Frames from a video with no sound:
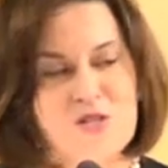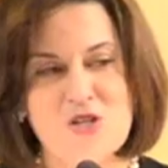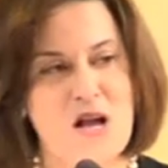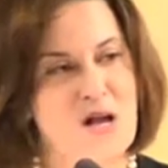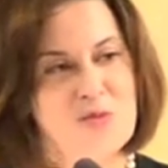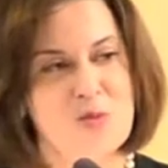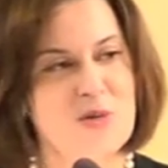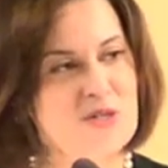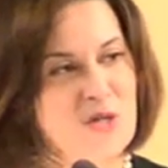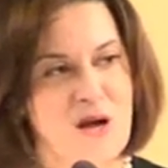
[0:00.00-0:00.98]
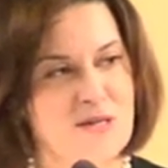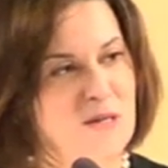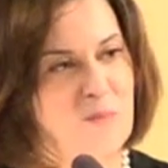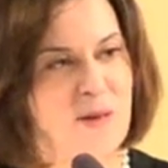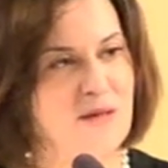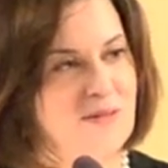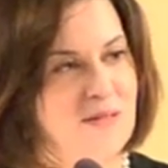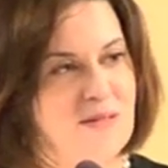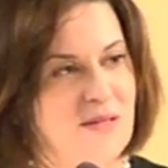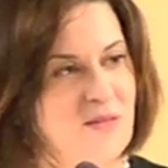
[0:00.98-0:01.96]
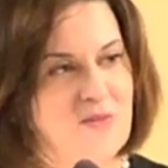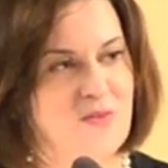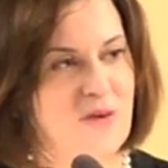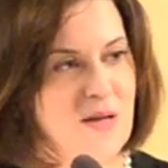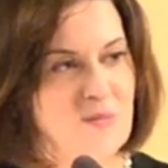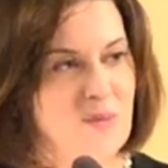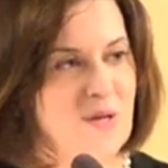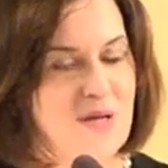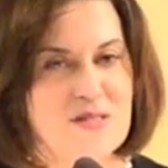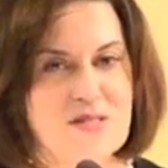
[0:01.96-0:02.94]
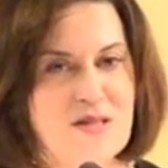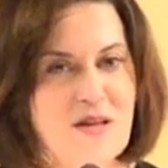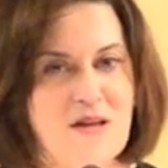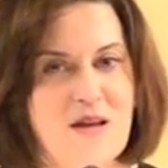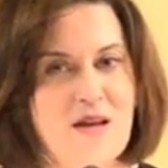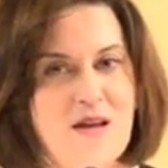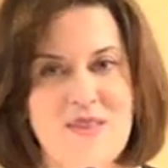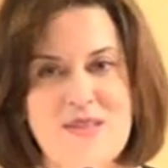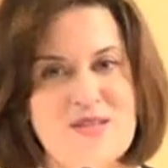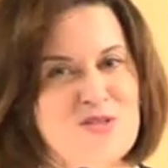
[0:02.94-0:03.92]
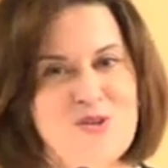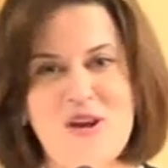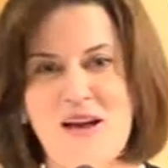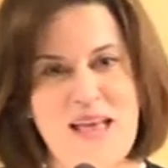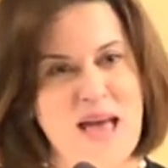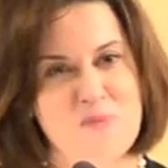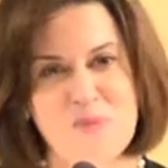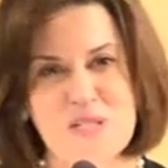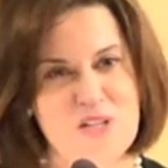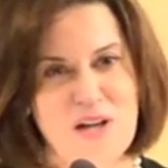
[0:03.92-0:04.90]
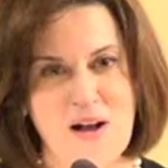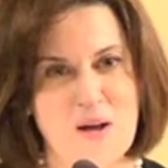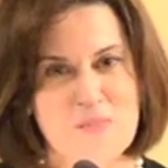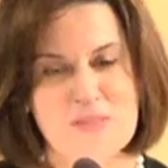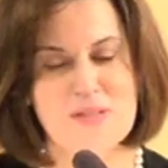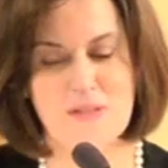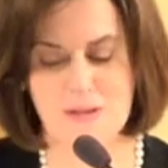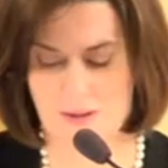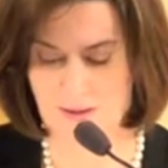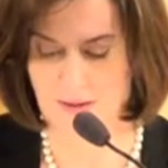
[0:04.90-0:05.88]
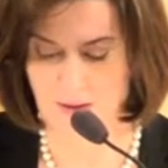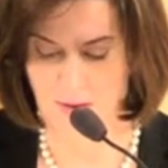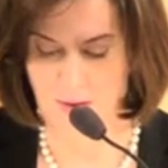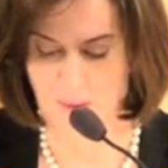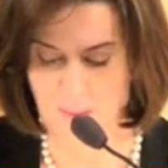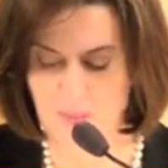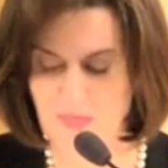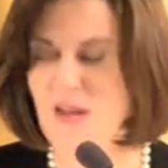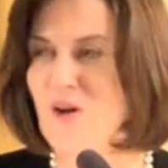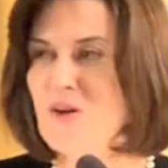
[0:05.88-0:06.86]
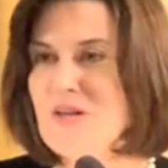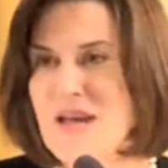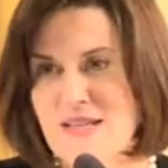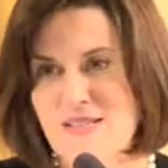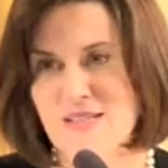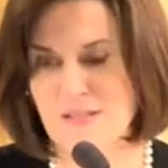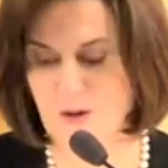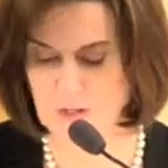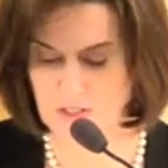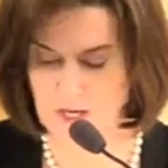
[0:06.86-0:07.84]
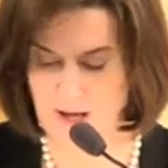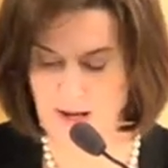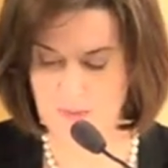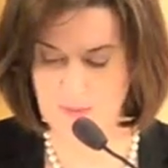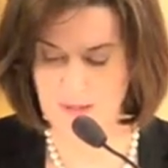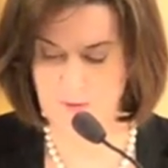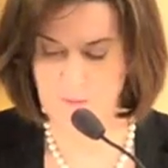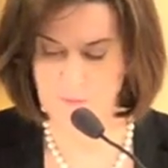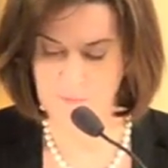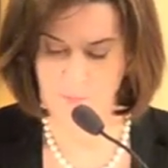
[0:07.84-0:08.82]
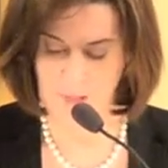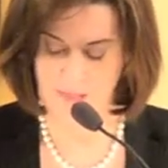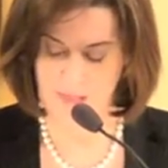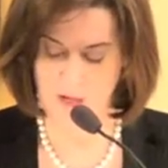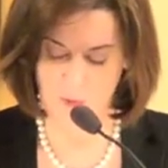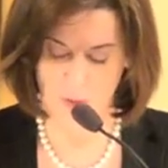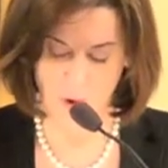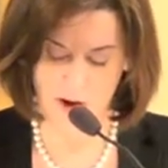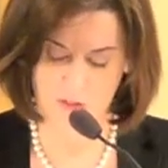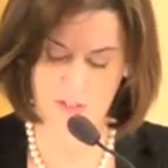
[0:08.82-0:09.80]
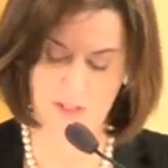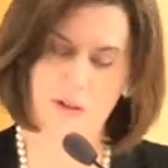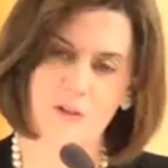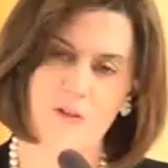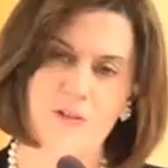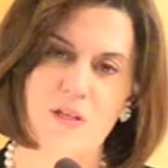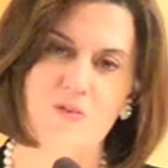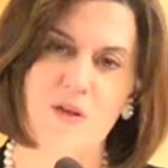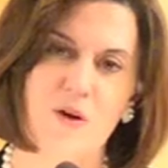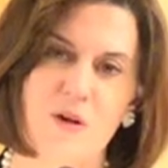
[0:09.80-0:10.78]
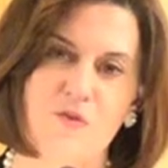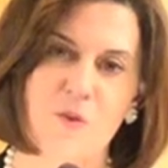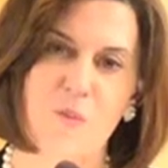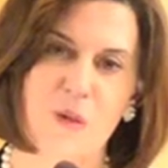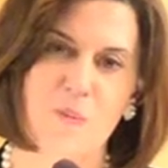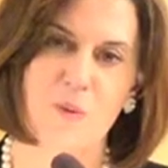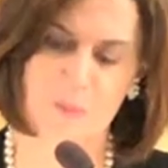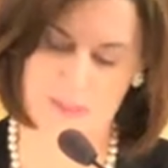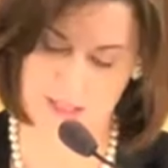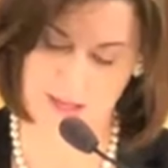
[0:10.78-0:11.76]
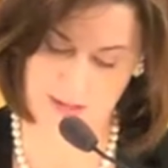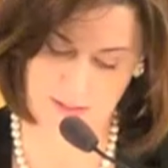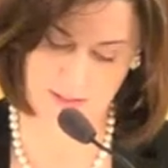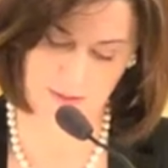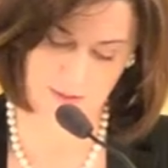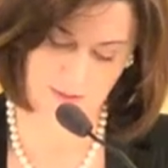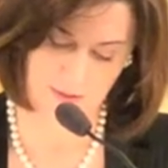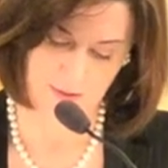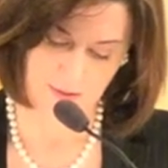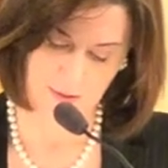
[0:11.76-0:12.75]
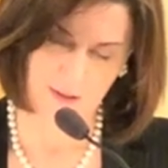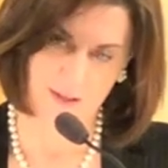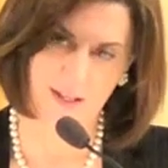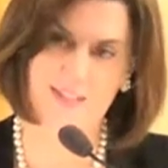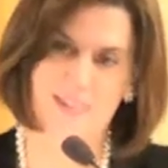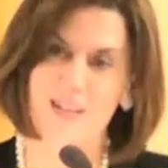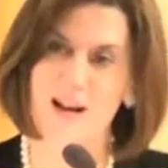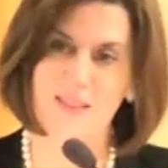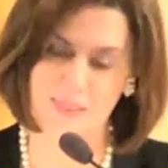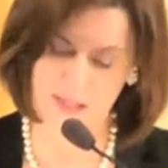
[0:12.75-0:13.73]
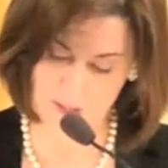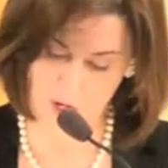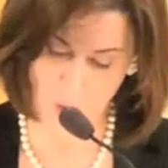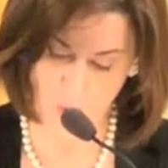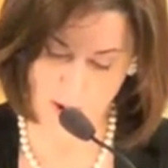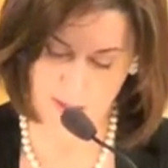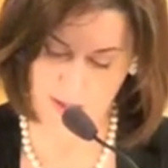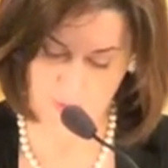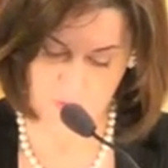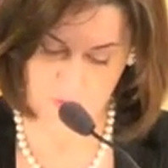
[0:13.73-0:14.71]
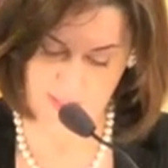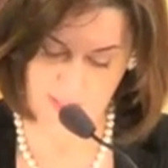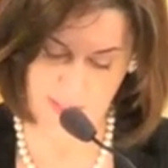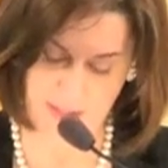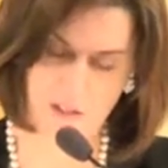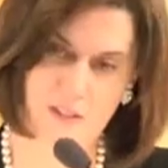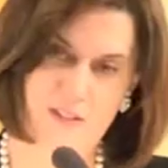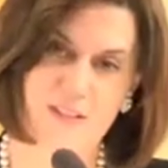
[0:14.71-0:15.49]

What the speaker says: These jobs we're talking about that Ken Feinberg has done, these are not happy jobs, but they are necessary jobs, and they require skills that very few people possess. Indeed, I think no one other than Ken